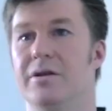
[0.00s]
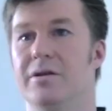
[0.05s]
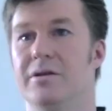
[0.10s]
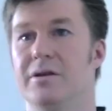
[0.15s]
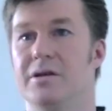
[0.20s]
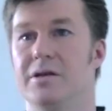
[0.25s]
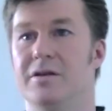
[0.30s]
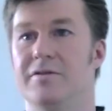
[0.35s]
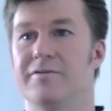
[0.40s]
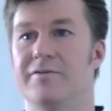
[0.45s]

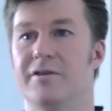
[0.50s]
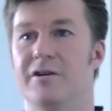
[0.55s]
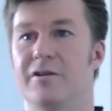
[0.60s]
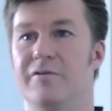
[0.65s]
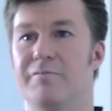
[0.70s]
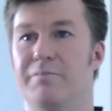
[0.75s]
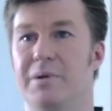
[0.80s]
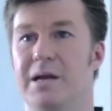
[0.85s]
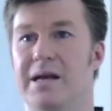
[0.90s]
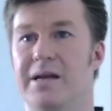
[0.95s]
these
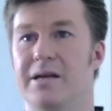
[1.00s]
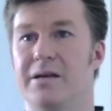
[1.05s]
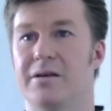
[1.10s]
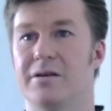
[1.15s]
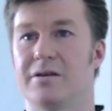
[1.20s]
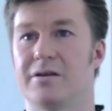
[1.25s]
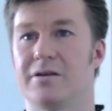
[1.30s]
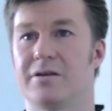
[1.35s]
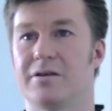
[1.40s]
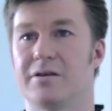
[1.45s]
5
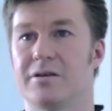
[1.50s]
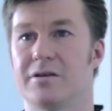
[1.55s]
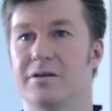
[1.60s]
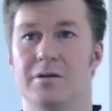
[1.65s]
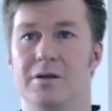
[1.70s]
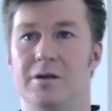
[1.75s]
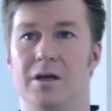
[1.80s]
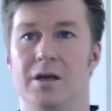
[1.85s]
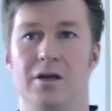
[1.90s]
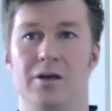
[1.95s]
planets,
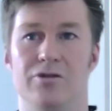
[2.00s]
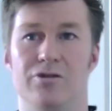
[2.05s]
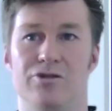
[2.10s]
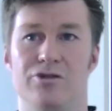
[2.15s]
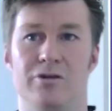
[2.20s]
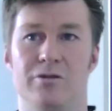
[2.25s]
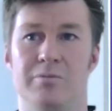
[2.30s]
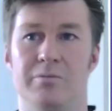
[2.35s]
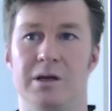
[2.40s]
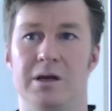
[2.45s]
it
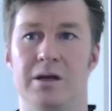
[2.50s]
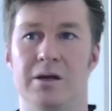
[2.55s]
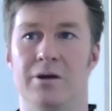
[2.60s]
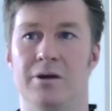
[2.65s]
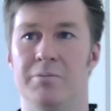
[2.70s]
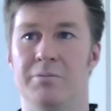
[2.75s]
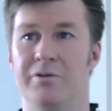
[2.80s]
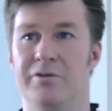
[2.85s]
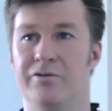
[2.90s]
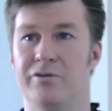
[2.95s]
shouldn't be
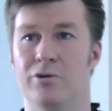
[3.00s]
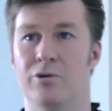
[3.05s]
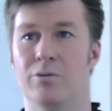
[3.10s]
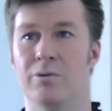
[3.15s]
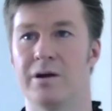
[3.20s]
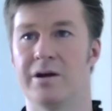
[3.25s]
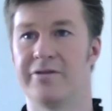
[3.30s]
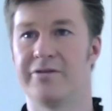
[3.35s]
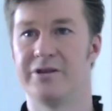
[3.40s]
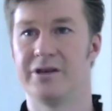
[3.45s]
long before
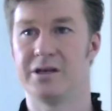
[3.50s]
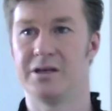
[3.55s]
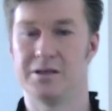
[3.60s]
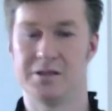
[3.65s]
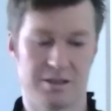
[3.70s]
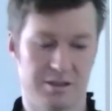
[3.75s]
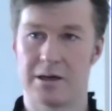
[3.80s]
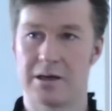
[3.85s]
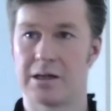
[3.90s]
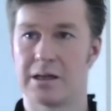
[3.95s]
one of these
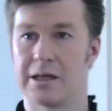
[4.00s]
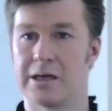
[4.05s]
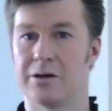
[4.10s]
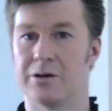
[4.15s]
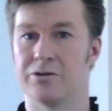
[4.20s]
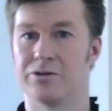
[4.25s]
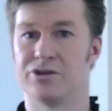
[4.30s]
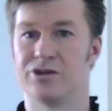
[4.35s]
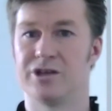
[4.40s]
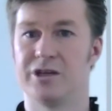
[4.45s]

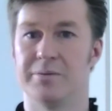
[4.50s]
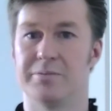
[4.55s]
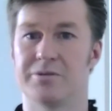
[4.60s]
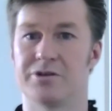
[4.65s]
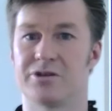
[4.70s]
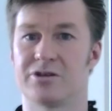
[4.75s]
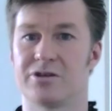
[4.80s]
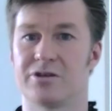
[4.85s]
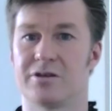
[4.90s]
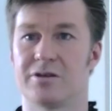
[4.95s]
Klingon
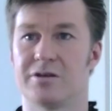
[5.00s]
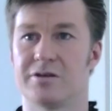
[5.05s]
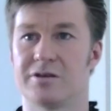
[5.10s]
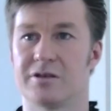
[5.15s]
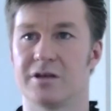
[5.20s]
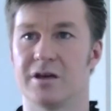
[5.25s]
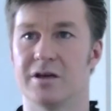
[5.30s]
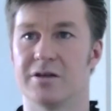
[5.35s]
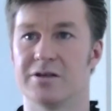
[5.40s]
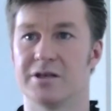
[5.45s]
ships
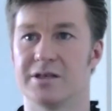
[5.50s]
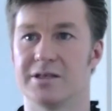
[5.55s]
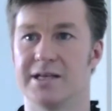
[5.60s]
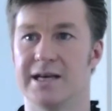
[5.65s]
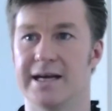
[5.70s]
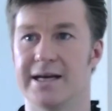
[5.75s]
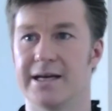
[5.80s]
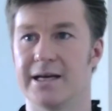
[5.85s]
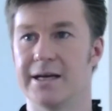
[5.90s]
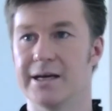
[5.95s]
starts
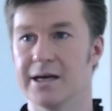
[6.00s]
attacking